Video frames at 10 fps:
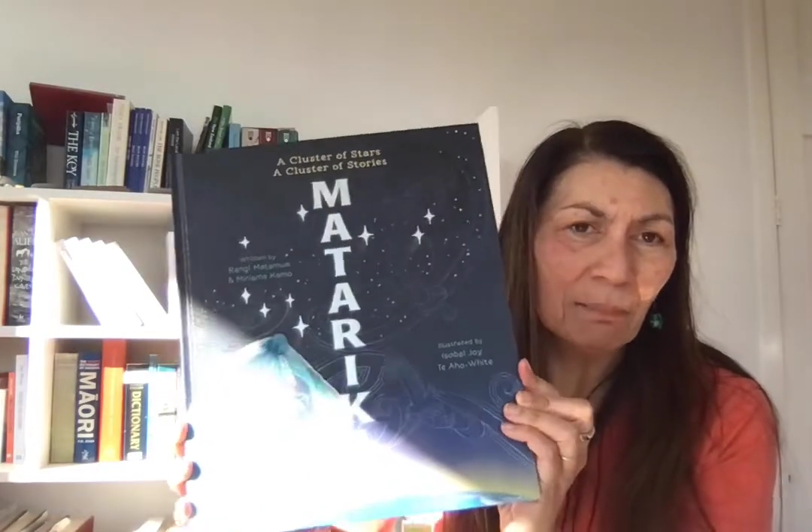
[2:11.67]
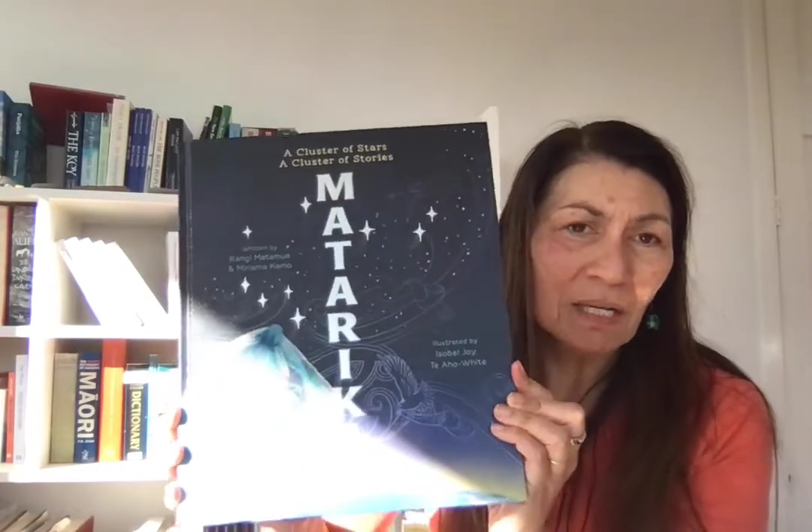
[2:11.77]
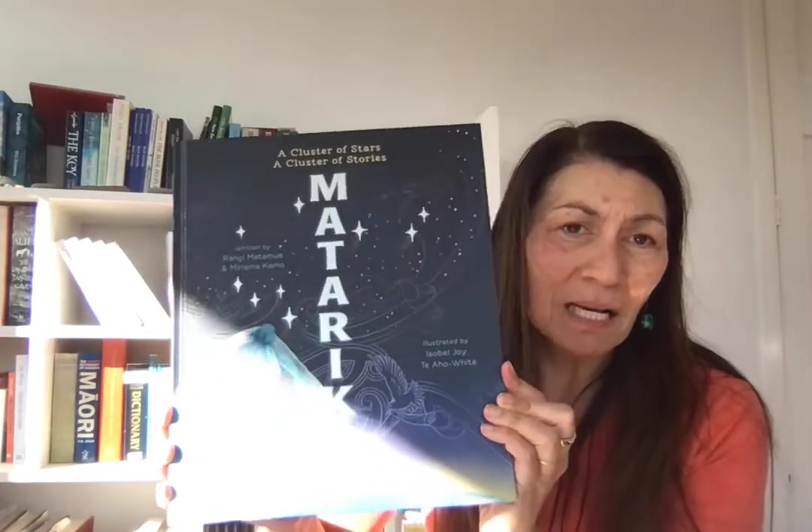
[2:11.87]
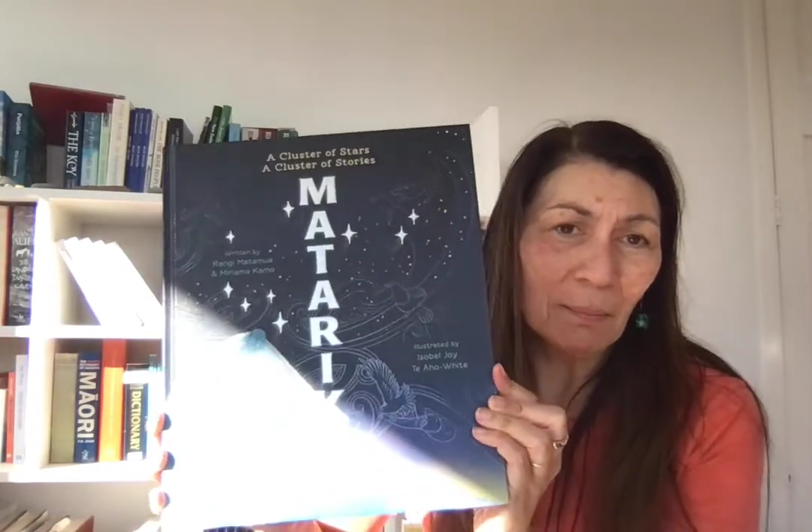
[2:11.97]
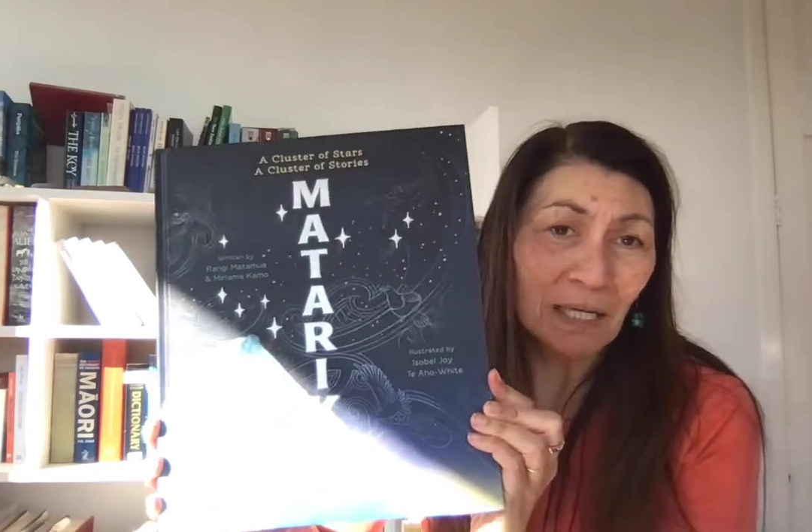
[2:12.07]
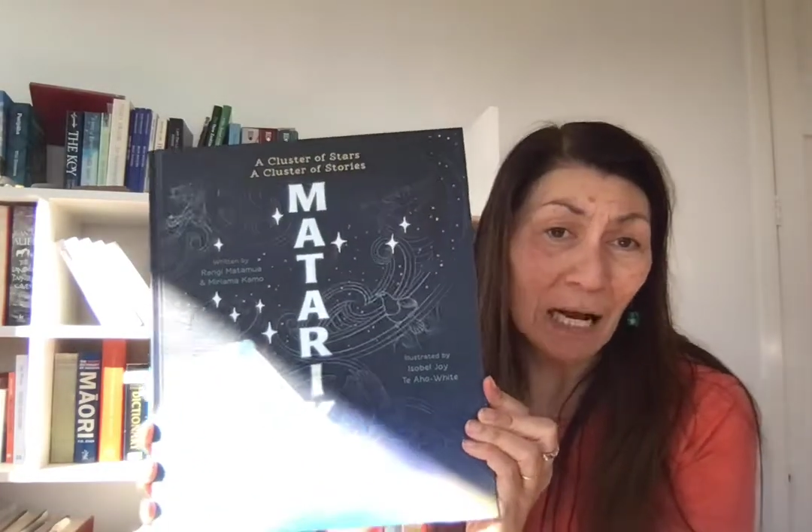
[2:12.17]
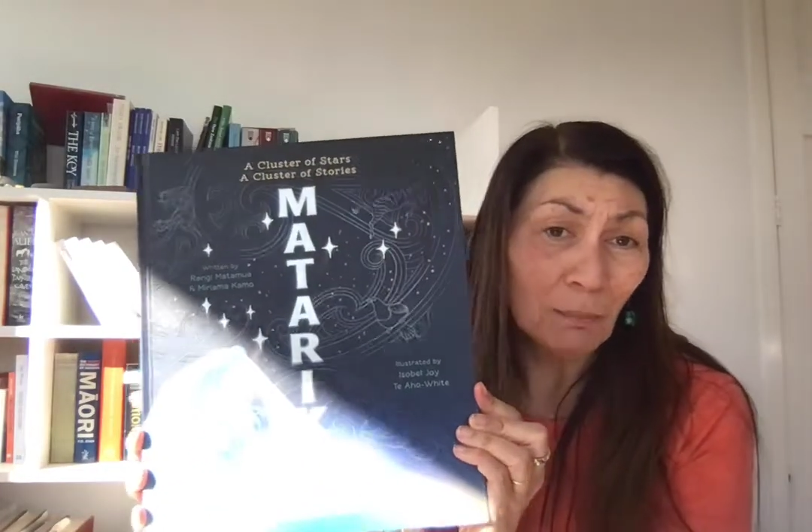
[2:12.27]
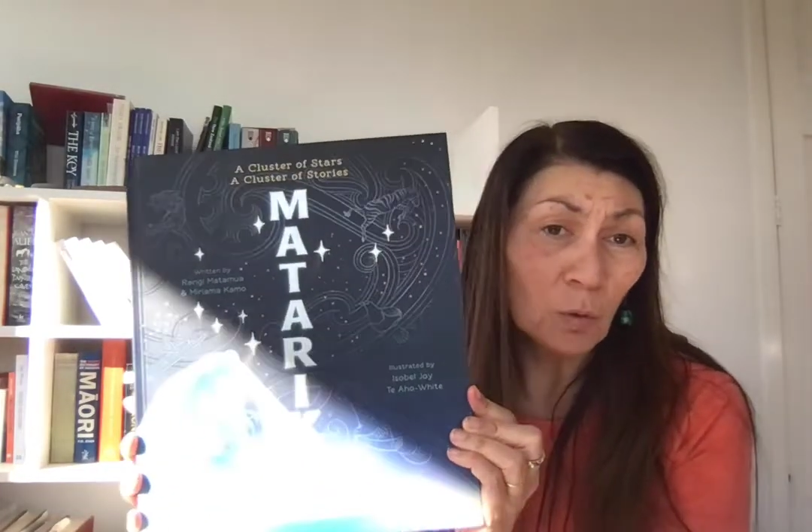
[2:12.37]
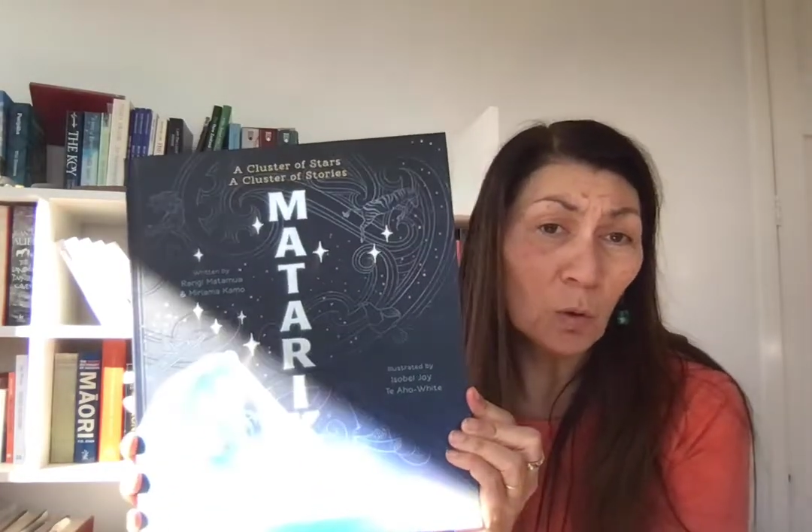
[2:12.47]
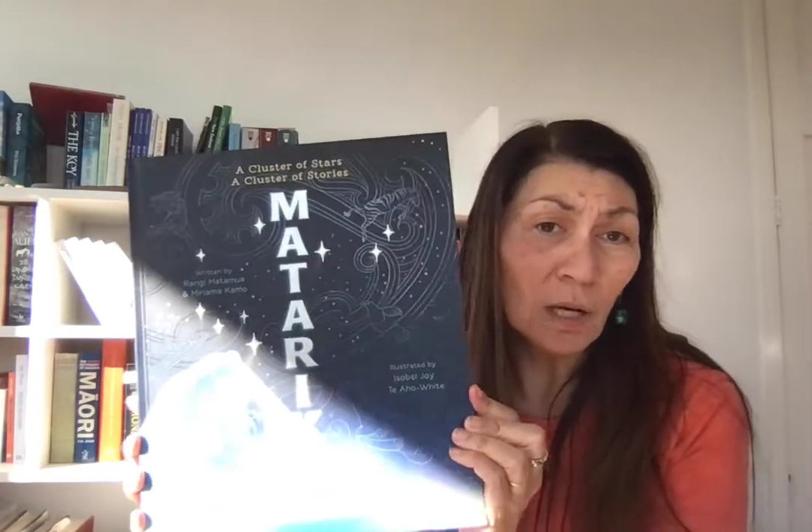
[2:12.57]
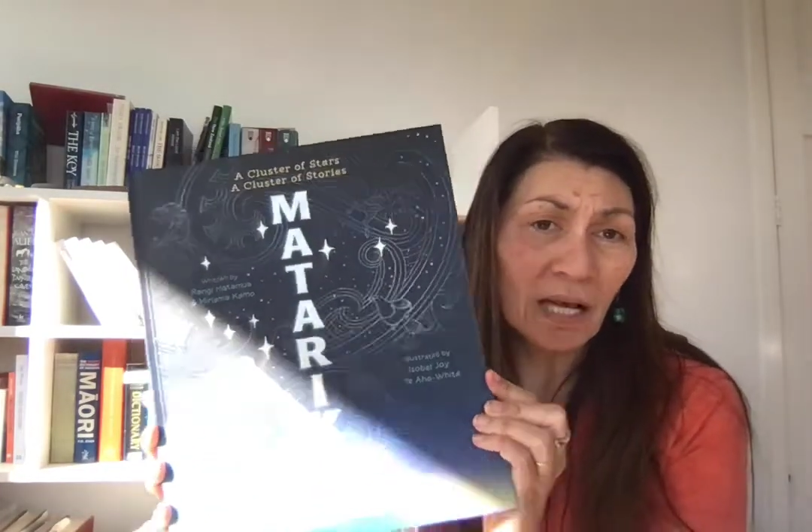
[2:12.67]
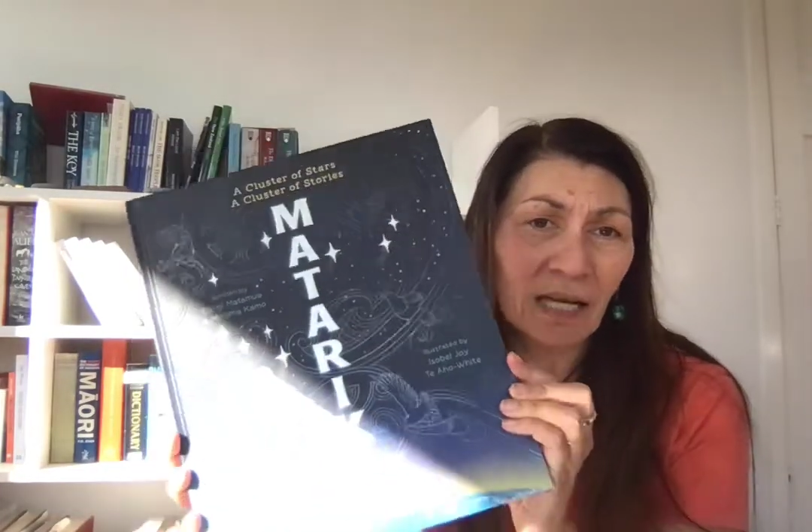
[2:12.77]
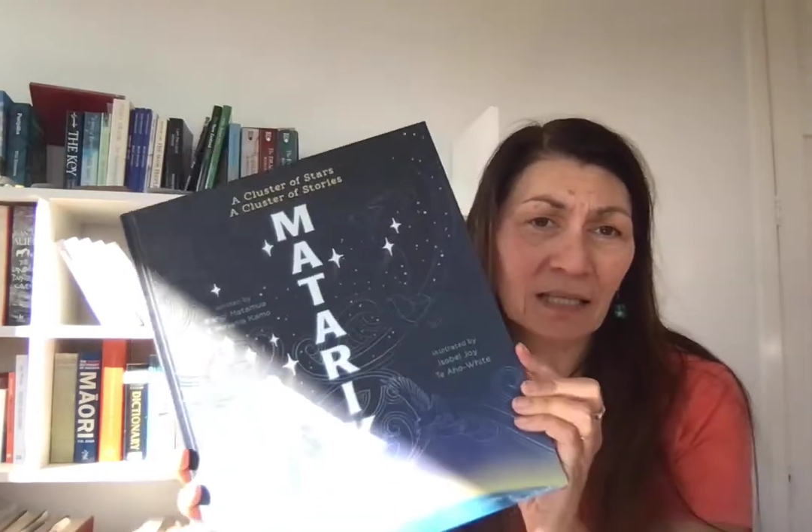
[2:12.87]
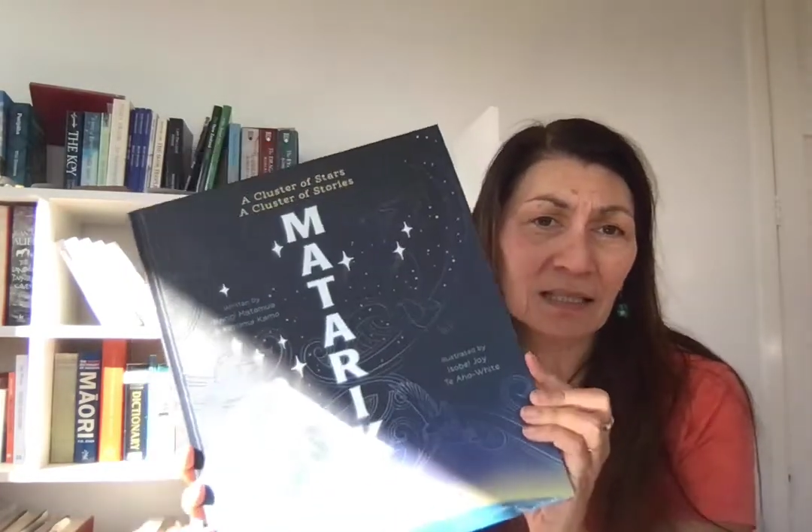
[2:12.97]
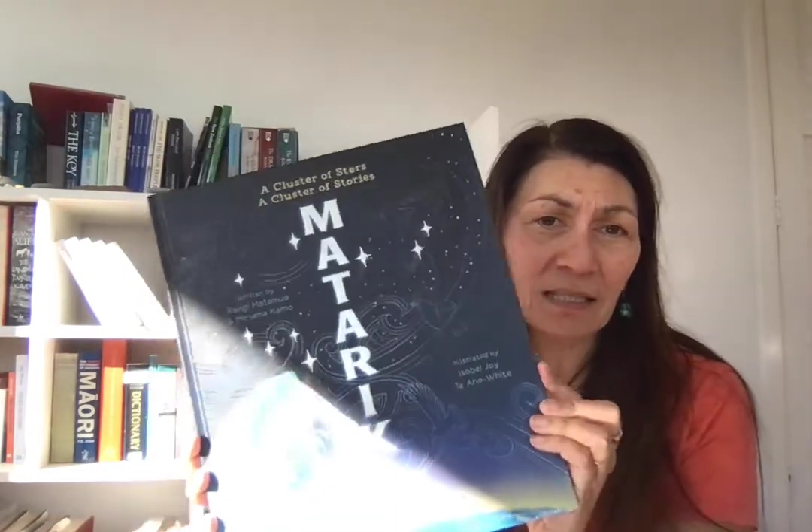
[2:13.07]
Miriama Kamo
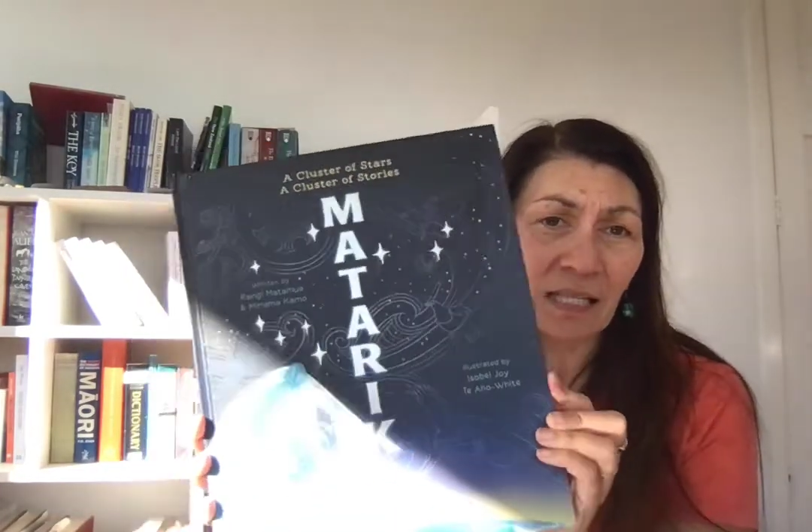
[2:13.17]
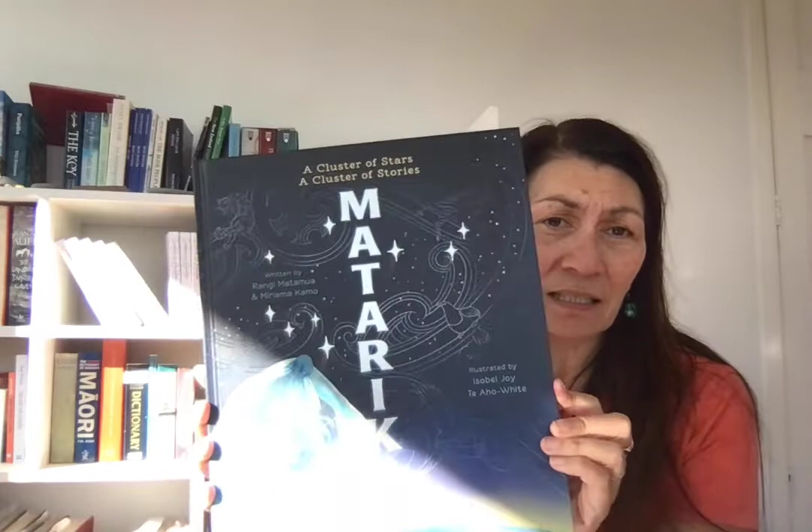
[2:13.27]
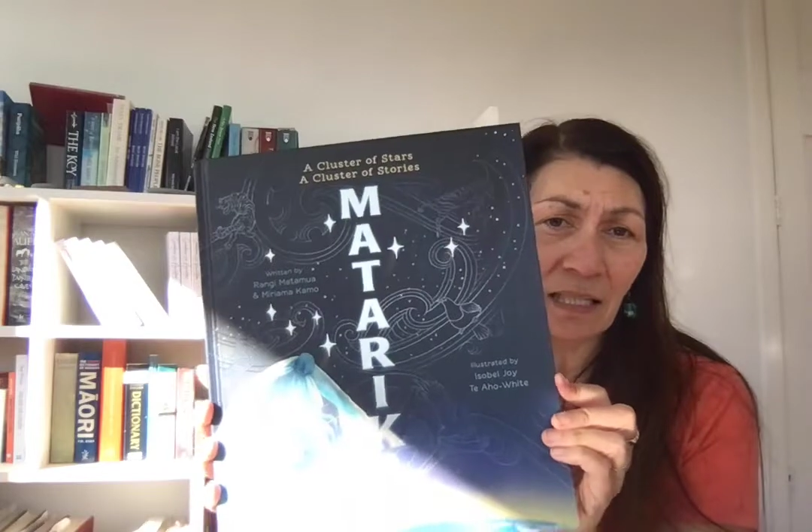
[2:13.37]
and